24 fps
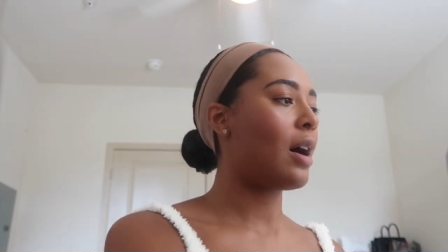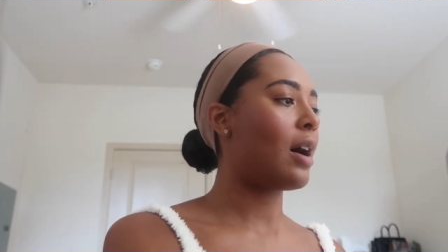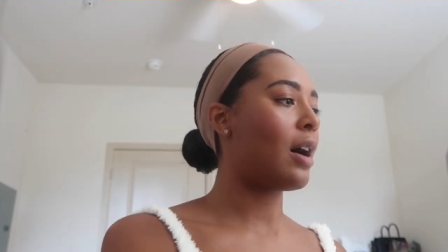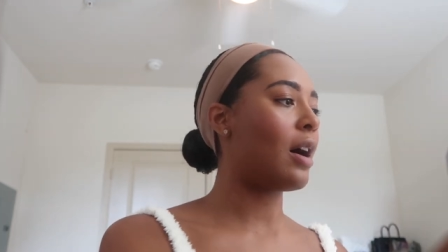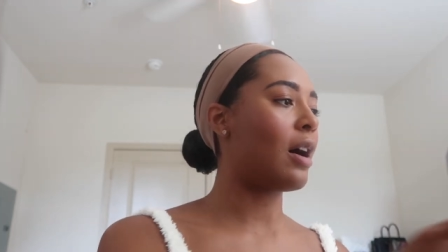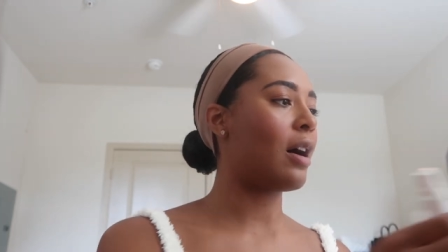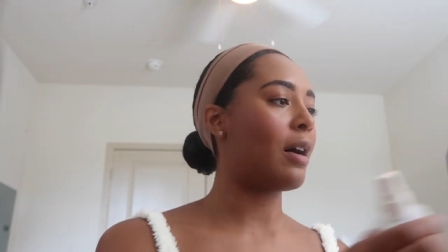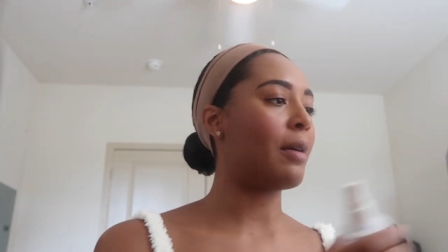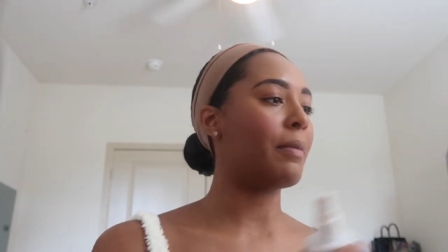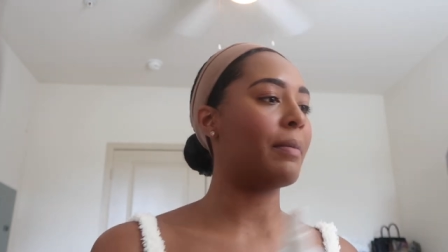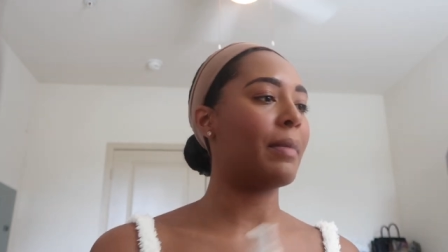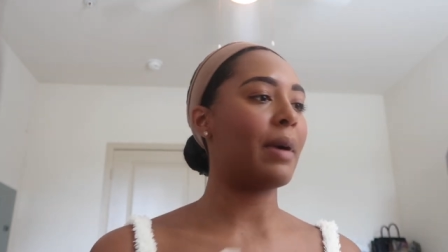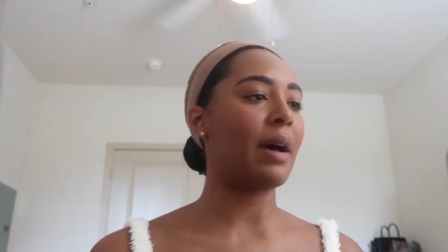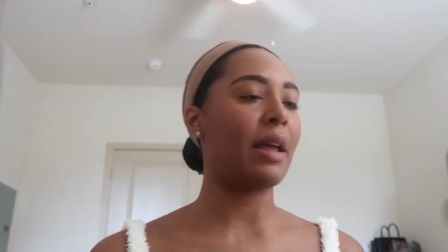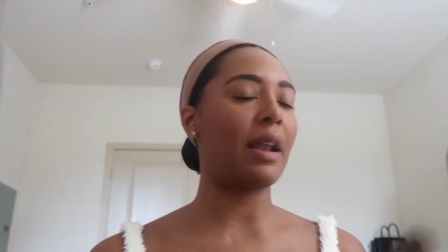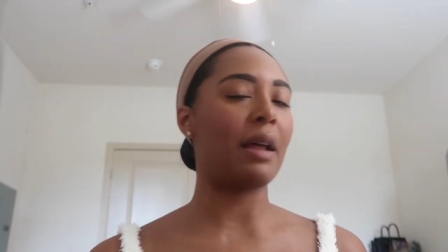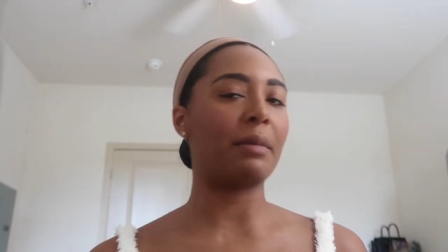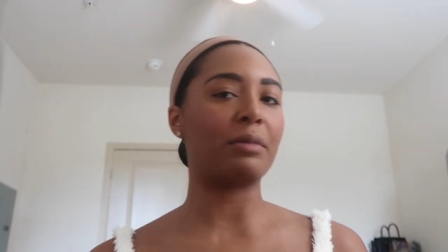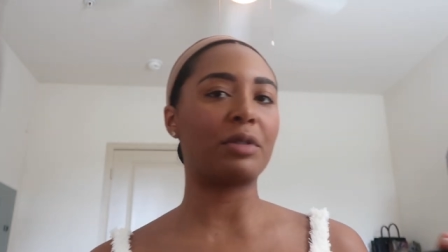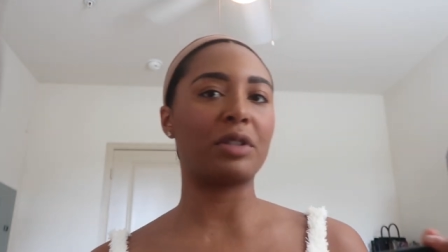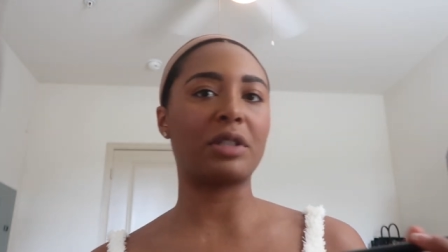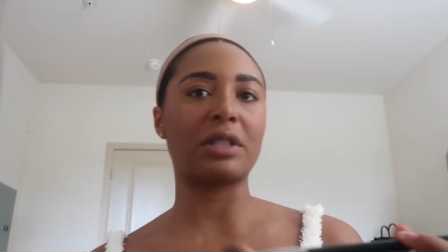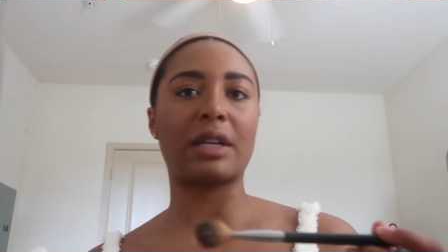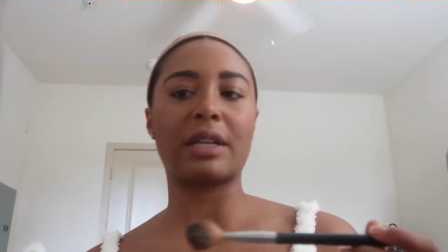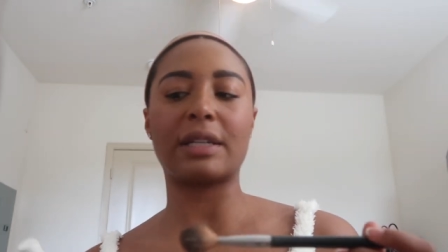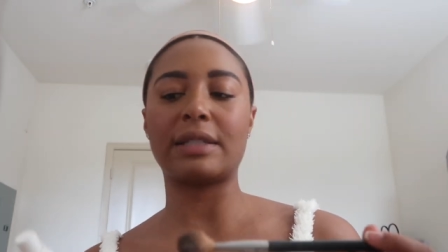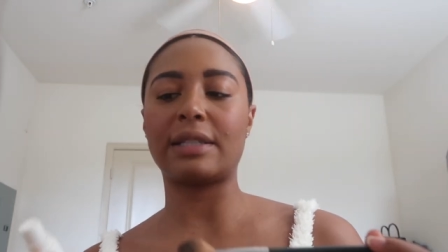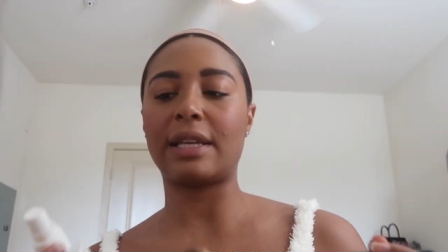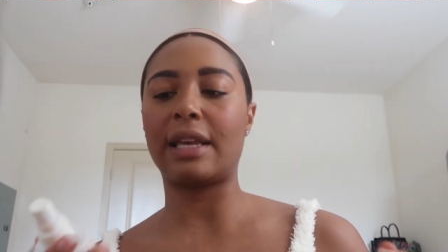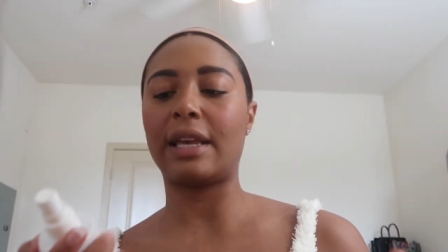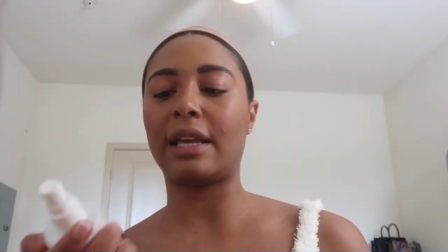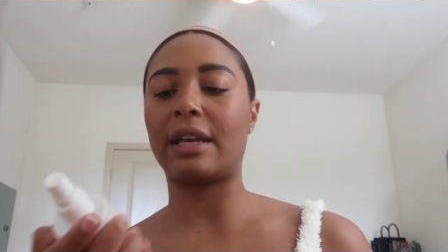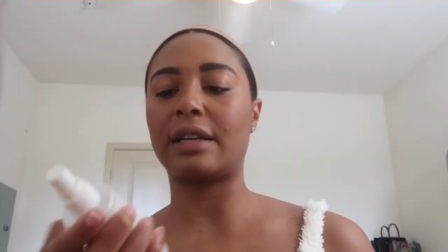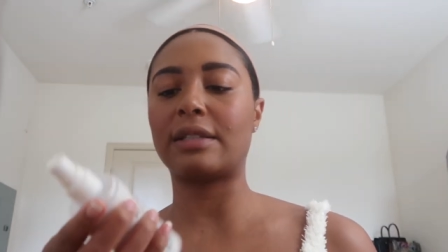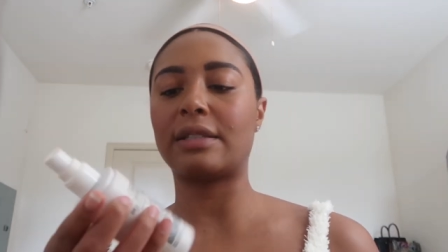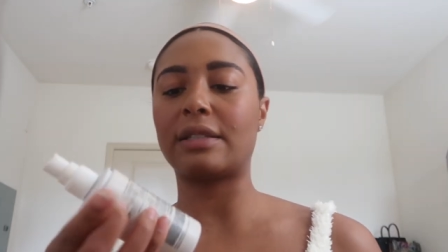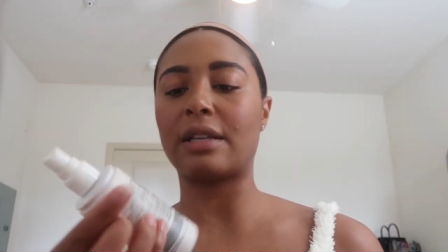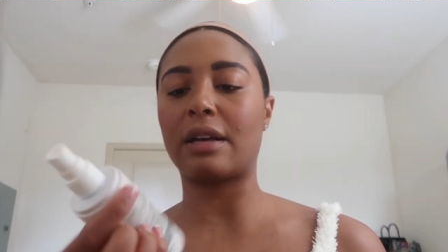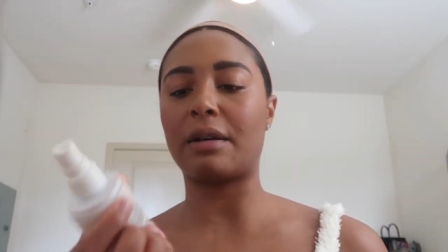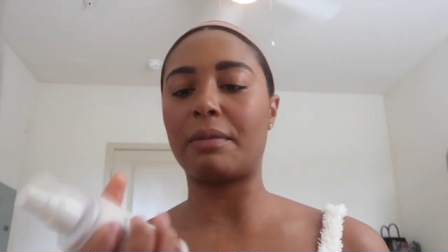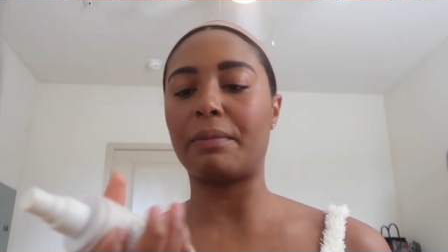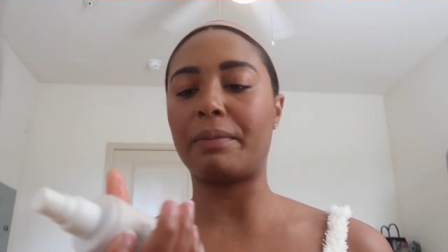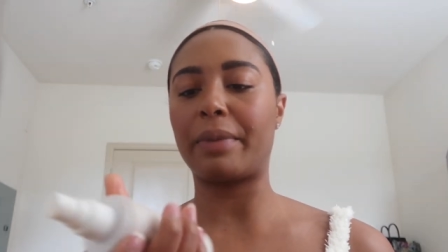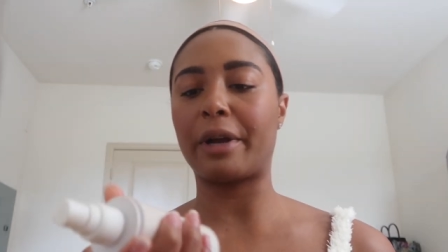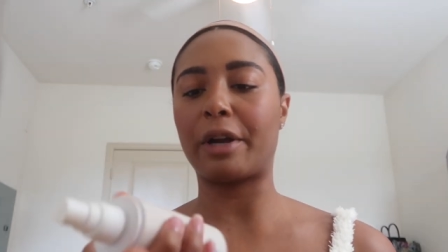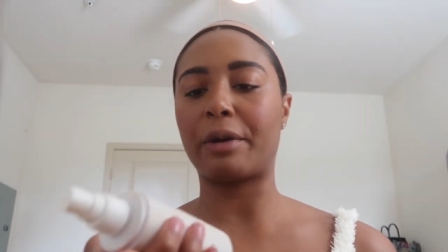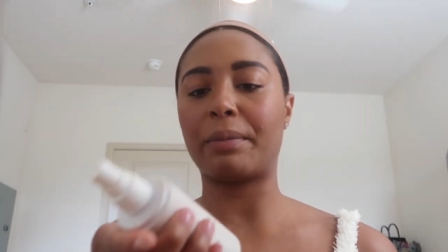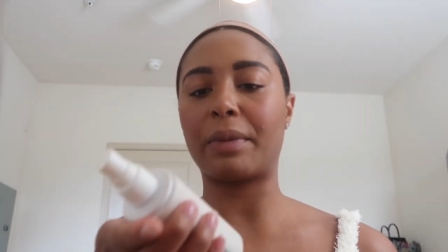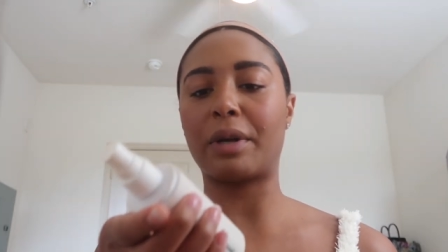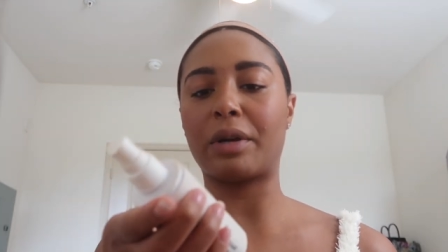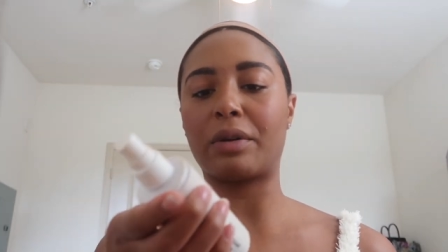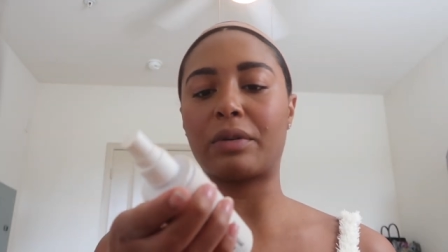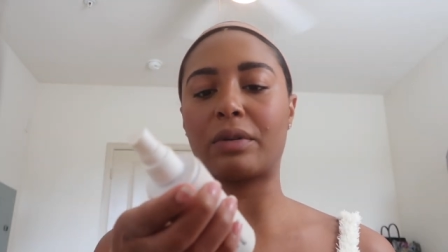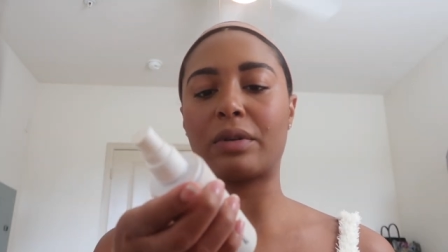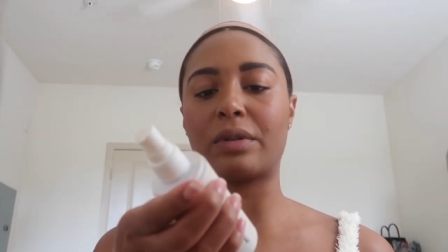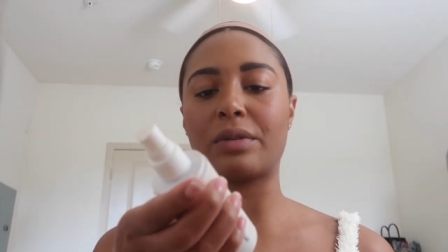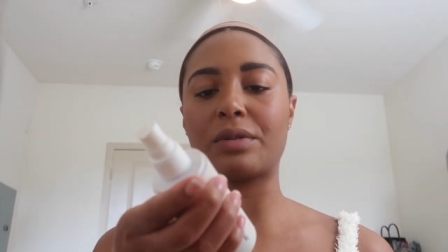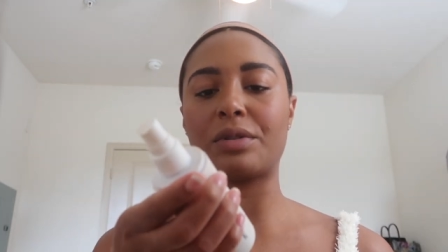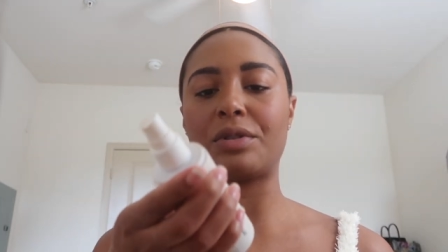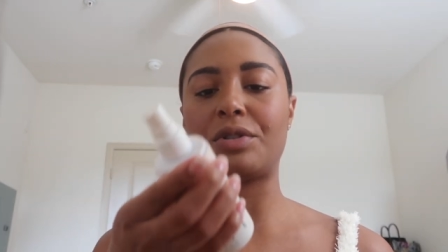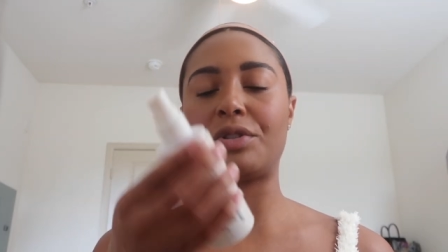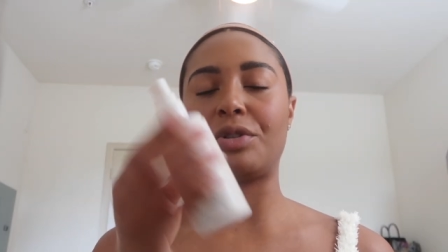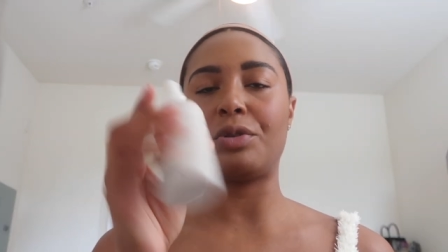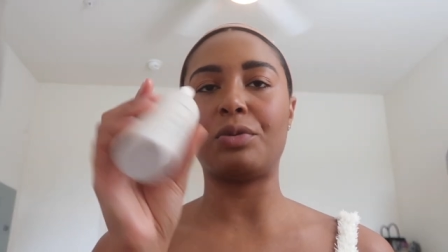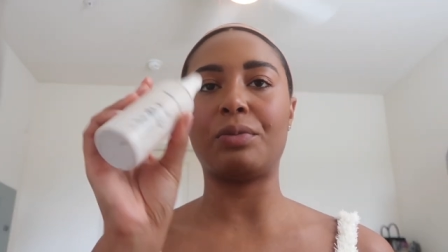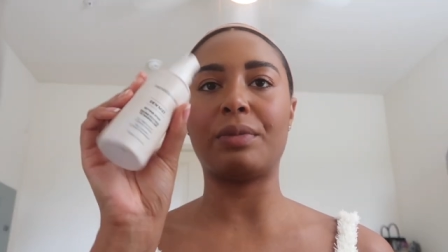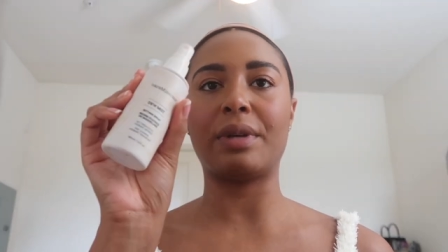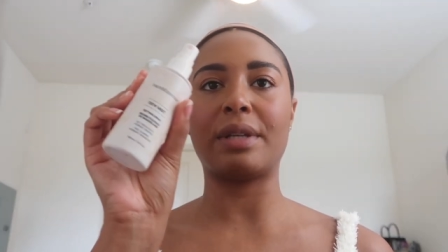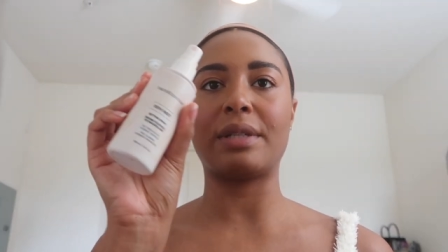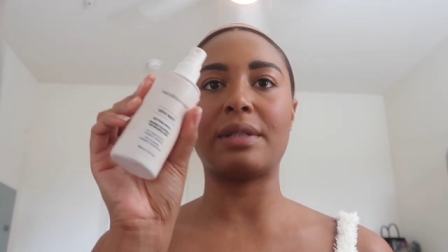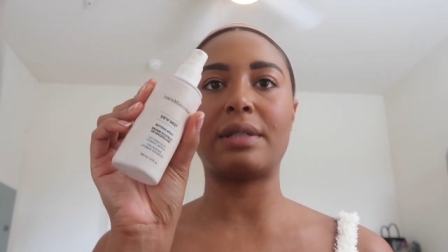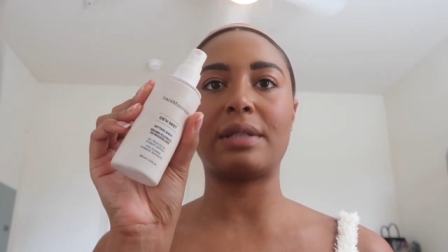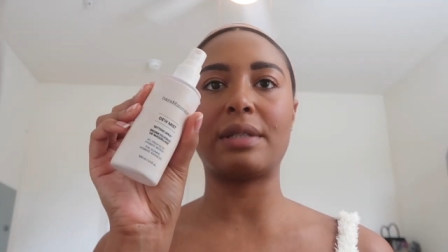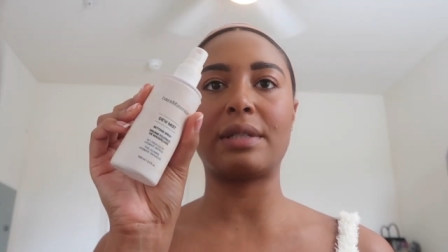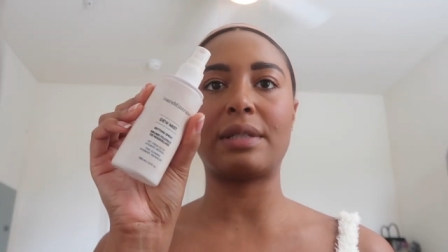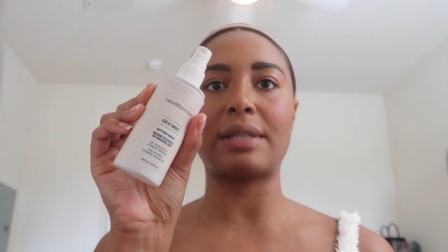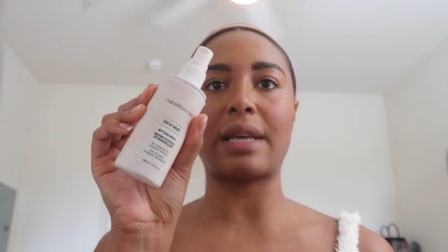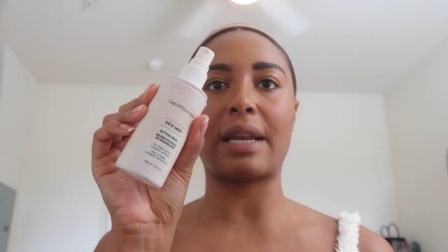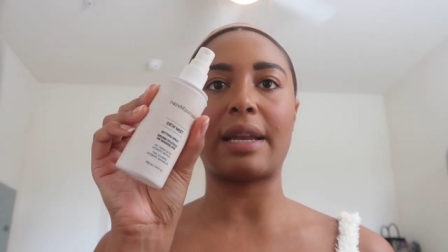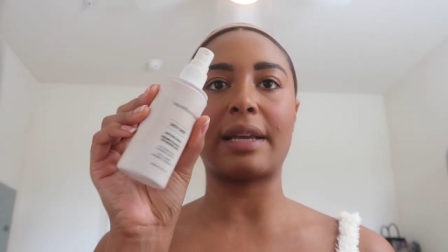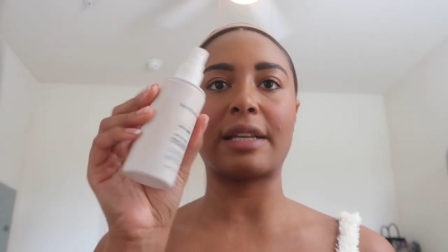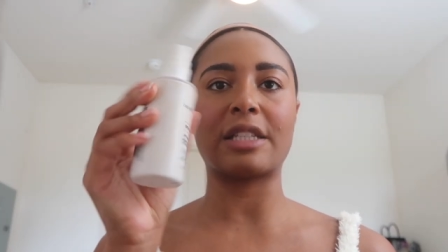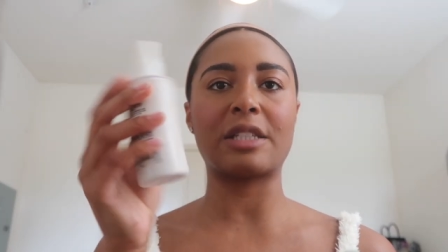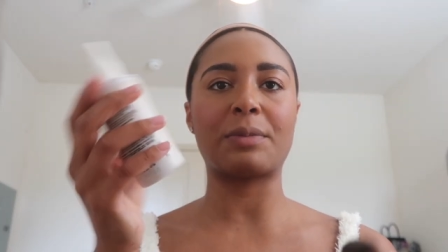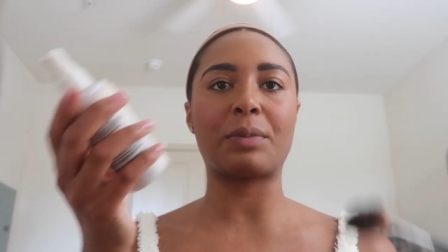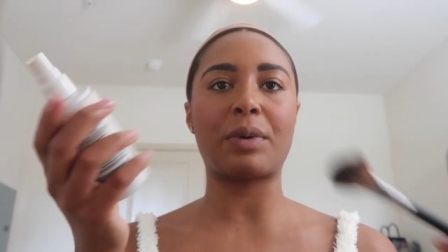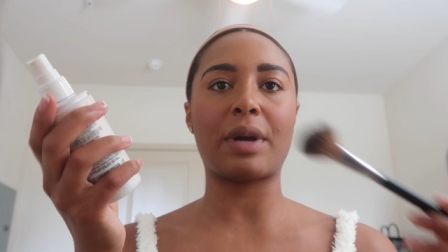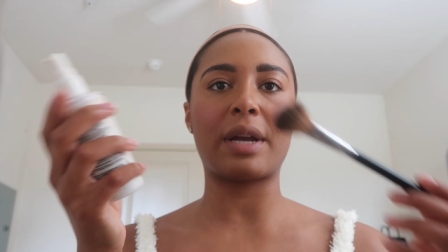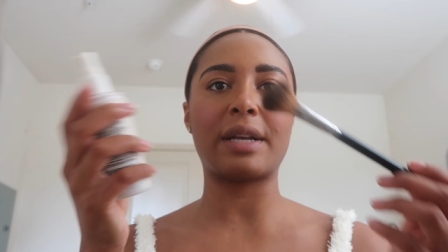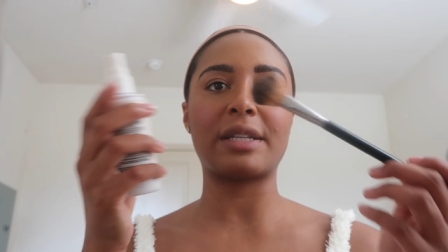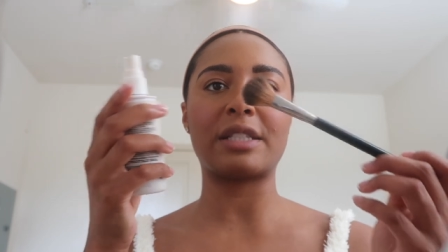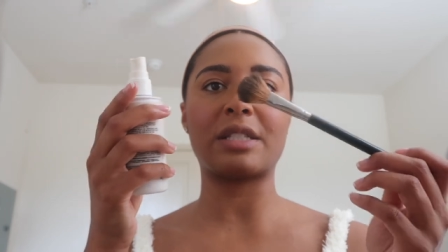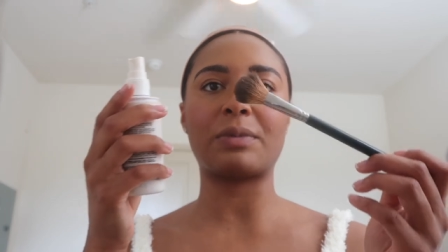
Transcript: Um, and I'm just gonna take some Bare Minerals Dew Mist Setting Spray,